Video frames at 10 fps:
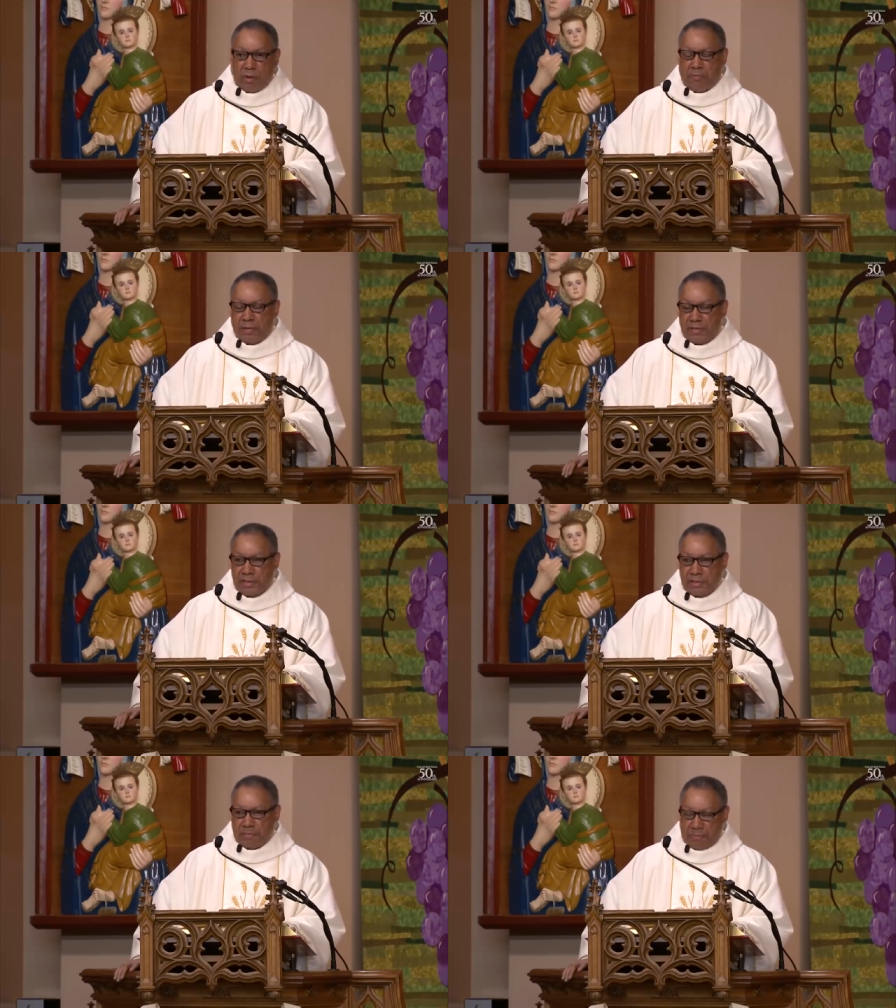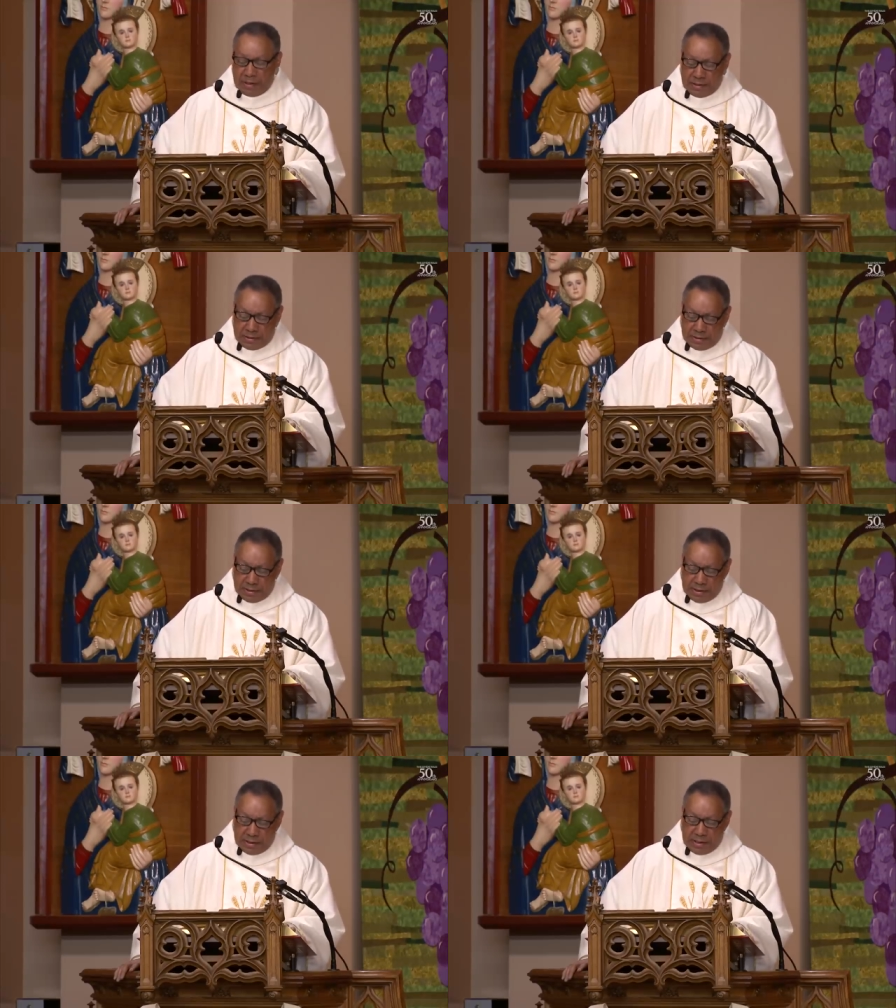We participate
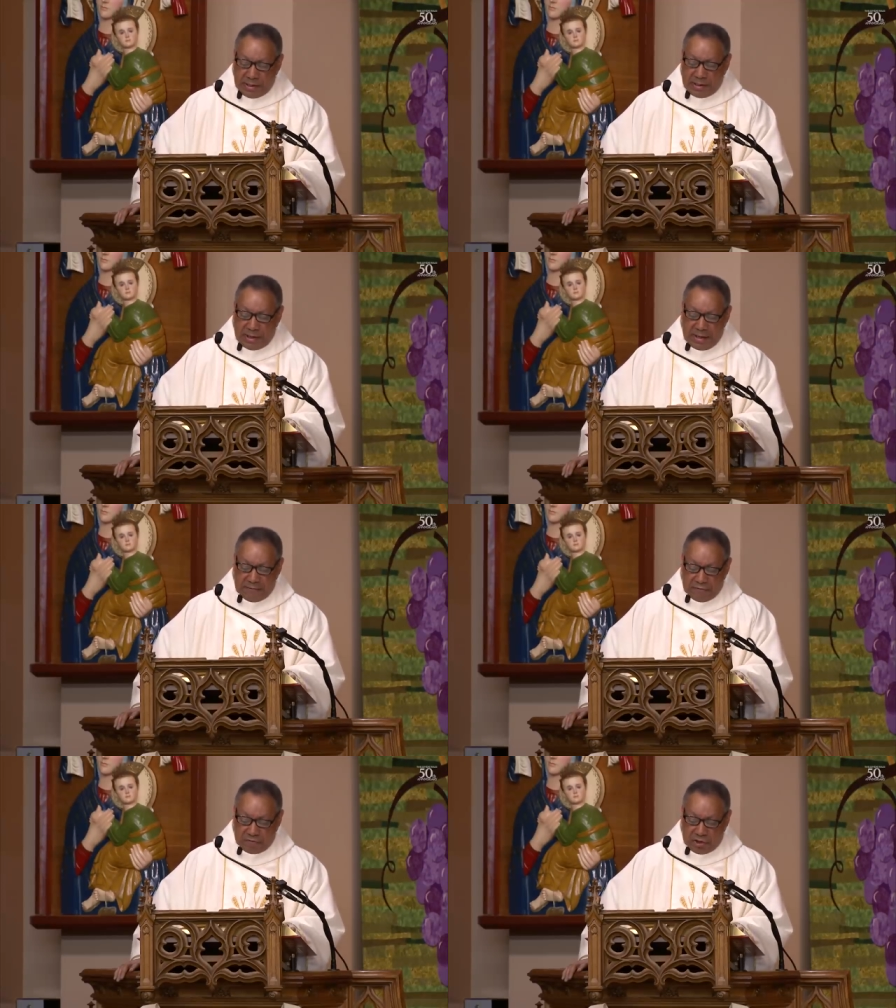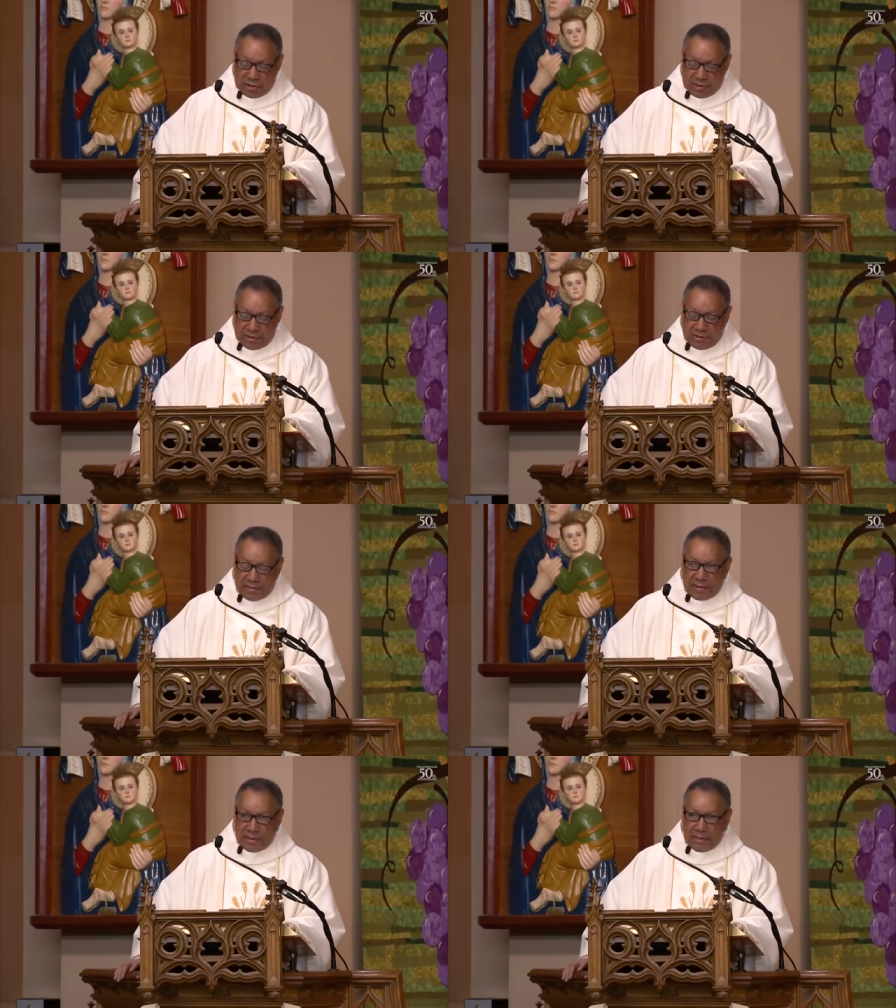in the life of
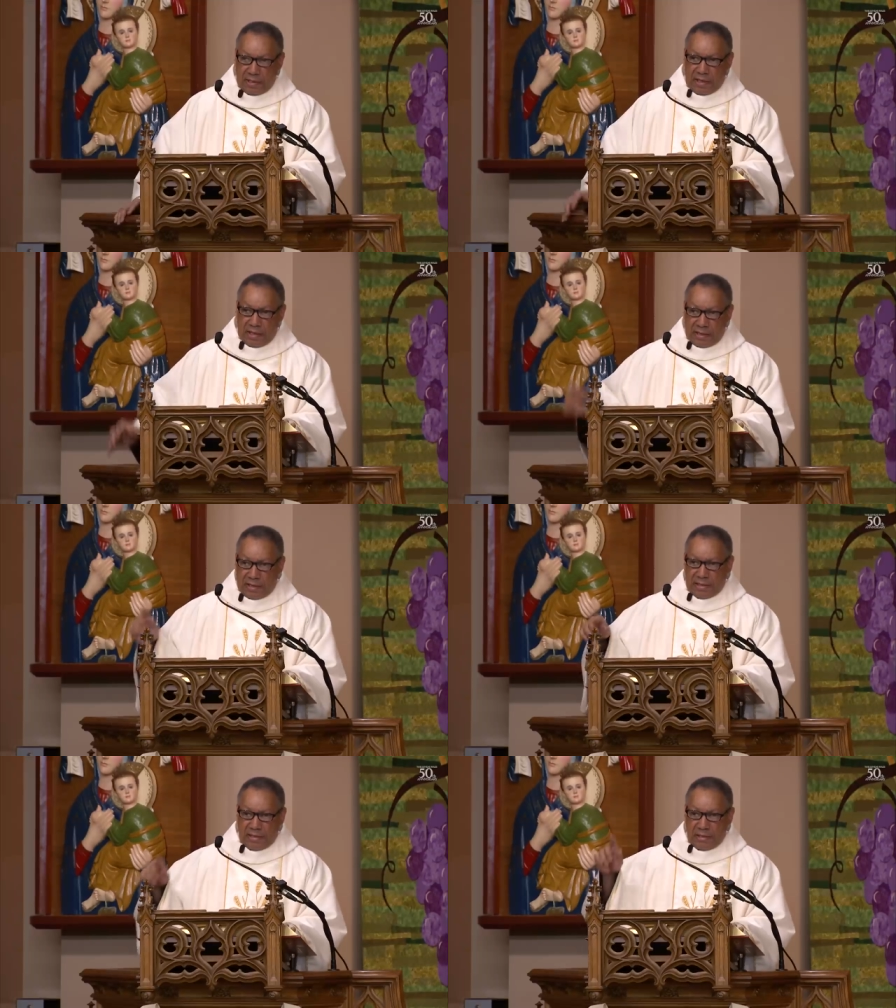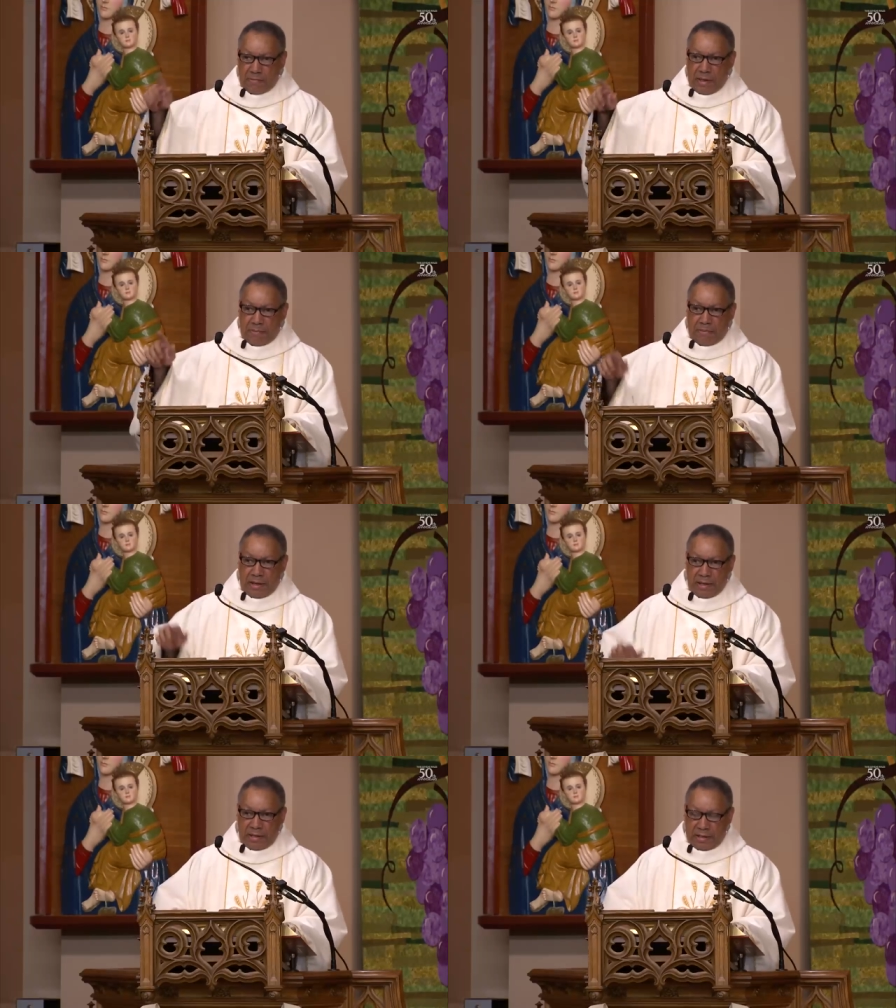Jesus. This is my
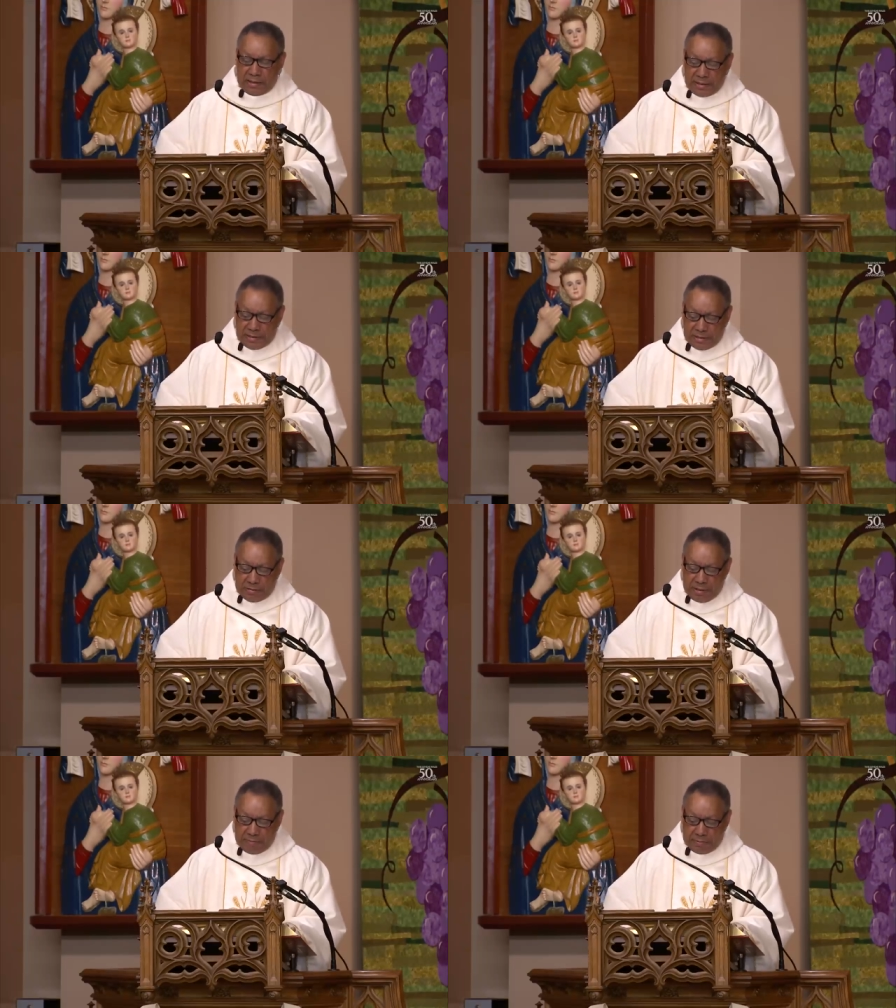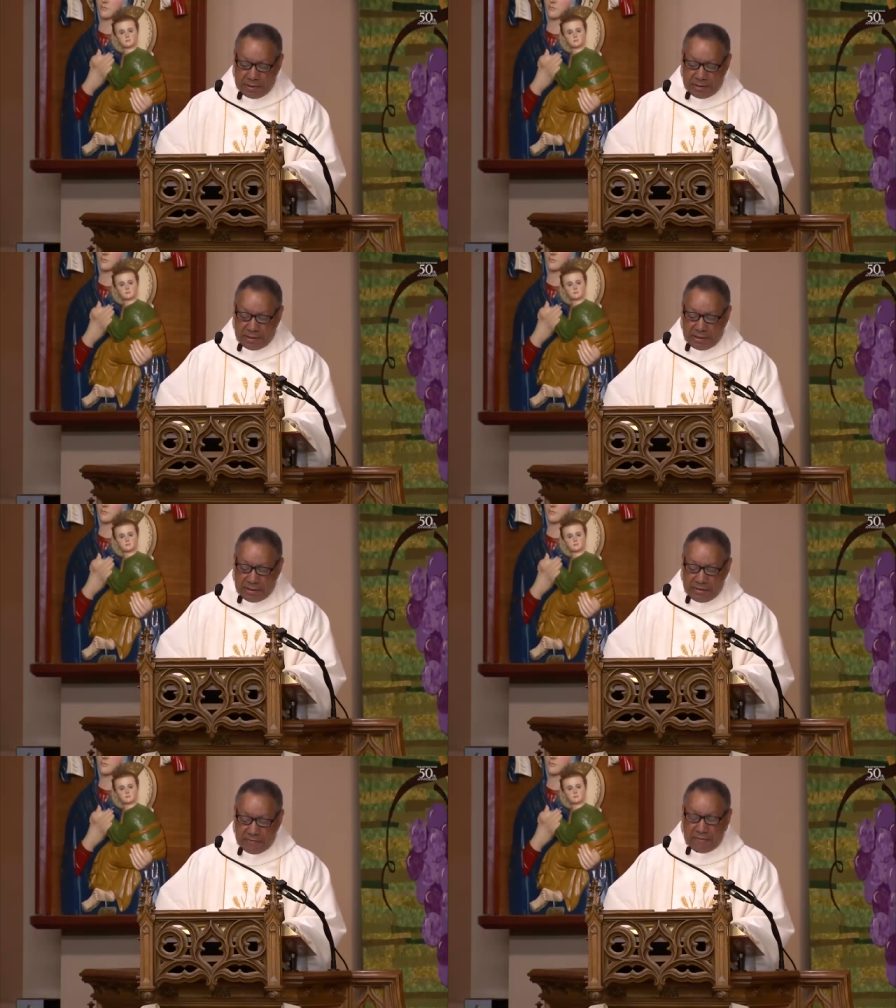body, this is my blood
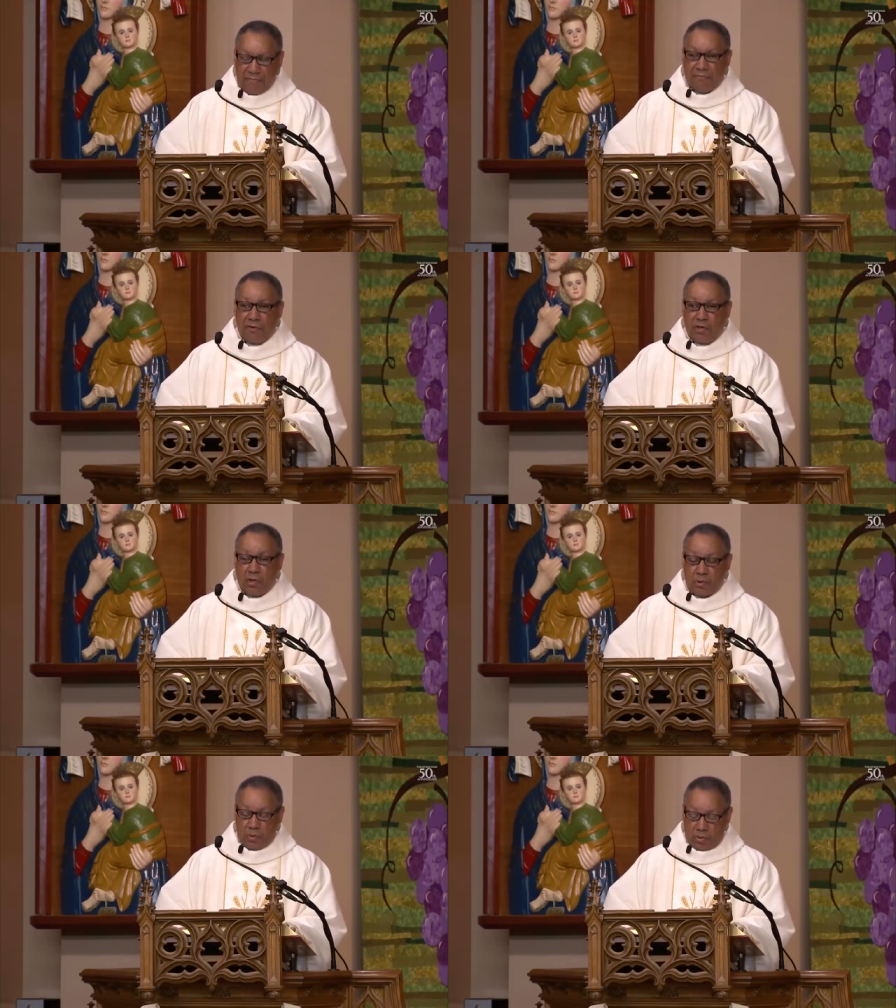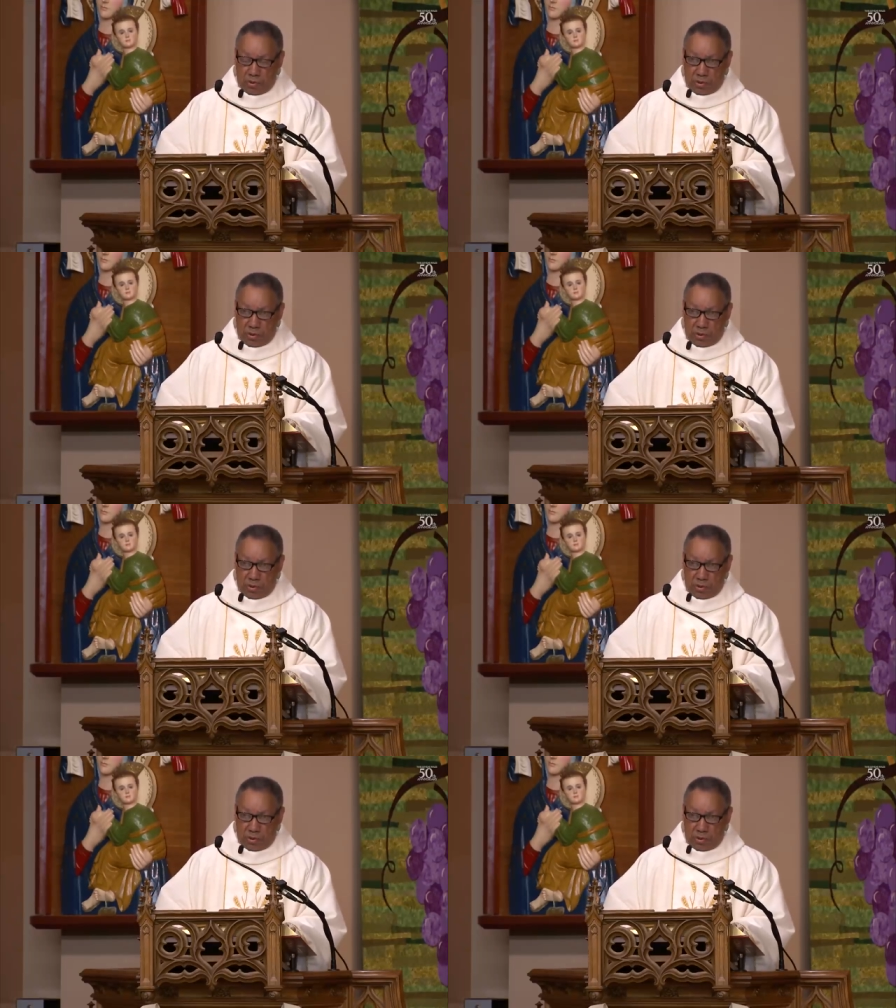given for you